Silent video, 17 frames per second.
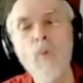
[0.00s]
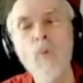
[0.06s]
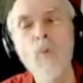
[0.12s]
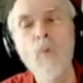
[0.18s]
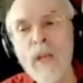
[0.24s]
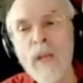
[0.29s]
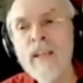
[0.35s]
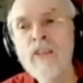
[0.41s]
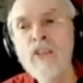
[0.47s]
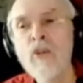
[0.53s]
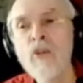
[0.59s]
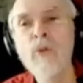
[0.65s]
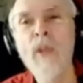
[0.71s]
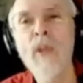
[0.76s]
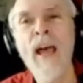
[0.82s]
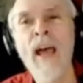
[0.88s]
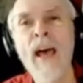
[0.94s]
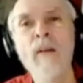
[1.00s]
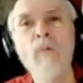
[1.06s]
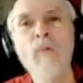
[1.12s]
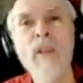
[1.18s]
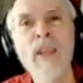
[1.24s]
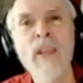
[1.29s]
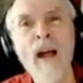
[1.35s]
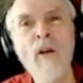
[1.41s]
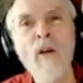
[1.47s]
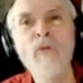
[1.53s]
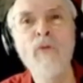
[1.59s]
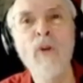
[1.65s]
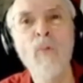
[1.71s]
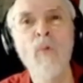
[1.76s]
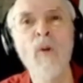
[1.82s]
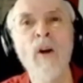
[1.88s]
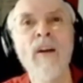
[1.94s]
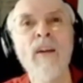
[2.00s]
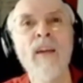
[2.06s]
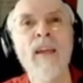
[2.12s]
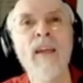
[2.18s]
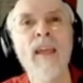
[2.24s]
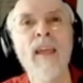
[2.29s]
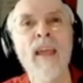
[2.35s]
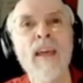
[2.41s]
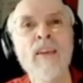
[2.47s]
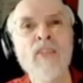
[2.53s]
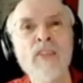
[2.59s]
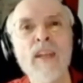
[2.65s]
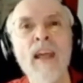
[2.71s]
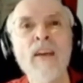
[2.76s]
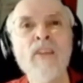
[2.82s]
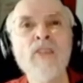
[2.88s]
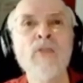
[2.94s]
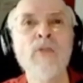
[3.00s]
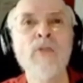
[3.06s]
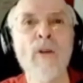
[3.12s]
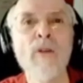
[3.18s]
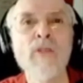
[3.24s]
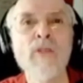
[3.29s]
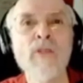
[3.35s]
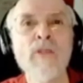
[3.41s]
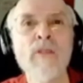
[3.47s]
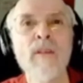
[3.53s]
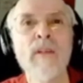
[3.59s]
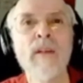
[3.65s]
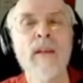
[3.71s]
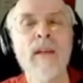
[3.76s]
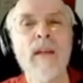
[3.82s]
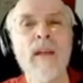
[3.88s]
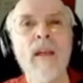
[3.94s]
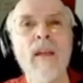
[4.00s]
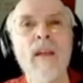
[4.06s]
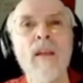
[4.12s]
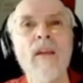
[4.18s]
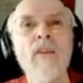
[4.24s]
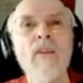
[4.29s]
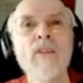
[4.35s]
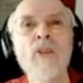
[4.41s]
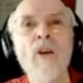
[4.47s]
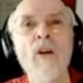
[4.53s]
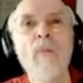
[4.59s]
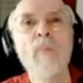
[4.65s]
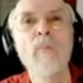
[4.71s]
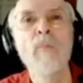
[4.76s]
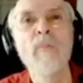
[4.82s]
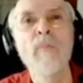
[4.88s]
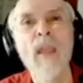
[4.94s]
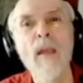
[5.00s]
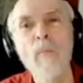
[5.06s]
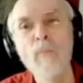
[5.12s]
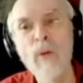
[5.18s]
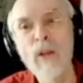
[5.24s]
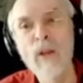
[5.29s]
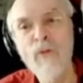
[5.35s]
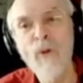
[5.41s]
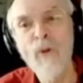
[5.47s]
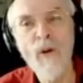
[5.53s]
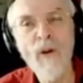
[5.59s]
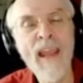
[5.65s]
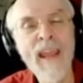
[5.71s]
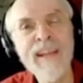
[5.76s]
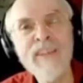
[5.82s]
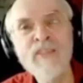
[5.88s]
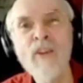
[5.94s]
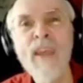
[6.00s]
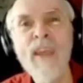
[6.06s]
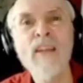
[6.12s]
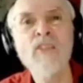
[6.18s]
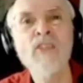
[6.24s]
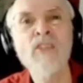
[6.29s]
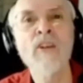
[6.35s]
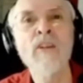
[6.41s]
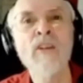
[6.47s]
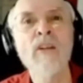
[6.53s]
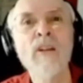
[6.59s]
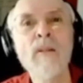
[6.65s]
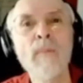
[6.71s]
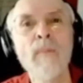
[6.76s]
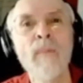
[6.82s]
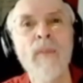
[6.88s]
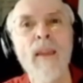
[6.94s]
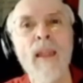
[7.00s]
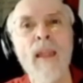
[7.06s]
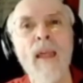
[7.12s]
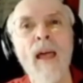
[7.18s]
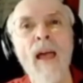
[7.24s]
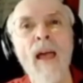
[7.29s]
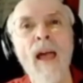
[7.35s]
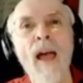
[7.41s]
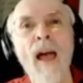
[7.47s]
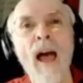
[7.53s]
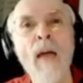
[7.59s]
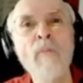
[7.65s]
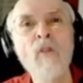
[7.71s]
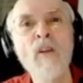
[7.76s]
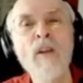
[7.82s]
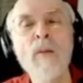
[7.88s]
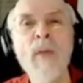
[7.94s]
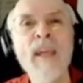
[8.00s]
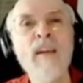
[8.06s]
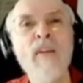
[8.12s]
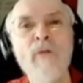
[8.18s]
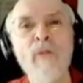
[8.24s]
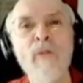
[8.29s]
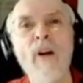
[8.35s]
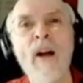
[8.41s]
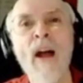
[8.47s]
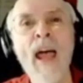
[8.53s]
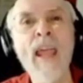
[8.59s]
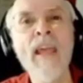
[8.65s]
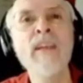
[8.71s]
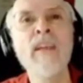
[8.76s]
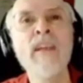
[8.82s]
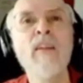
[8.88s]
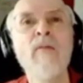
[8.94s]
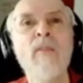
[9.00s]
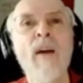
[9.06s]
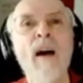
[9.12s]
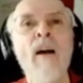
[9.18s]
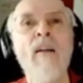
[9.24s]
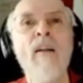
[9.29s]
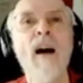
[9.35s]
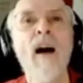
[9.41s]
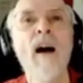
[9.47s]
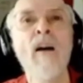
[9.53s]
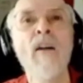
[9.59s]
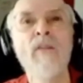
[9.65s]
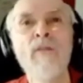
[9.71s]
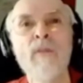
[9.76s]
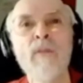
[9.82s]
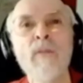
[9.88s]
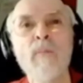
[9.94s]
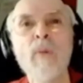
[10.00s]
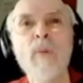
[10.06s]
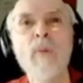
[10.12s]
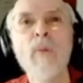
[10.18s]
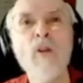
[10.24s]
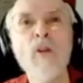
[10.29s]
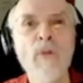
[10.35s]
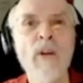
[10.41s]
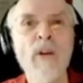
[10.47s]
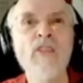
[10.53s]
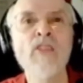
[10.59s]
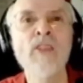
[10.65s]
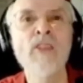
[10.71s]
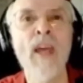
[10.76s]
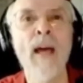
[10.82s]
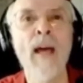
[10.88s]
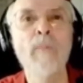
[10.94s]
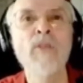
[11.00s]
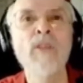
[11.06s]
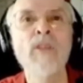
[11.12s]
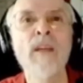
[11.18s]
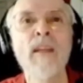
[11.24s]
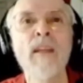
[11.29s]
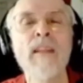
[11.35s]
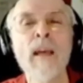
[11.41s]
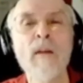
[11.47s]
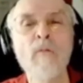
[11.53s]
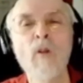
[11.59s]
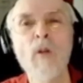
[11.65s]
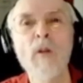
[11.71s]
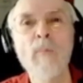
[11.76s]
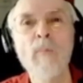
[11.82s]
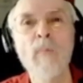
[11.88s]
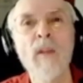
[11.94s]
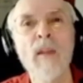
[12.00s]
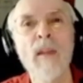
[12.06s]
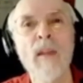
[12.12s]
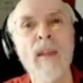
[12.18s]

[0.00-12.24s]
We can do that with our footwork as diestros. So before I enter that circle, I'm going to make a variety of maneuvering steps that will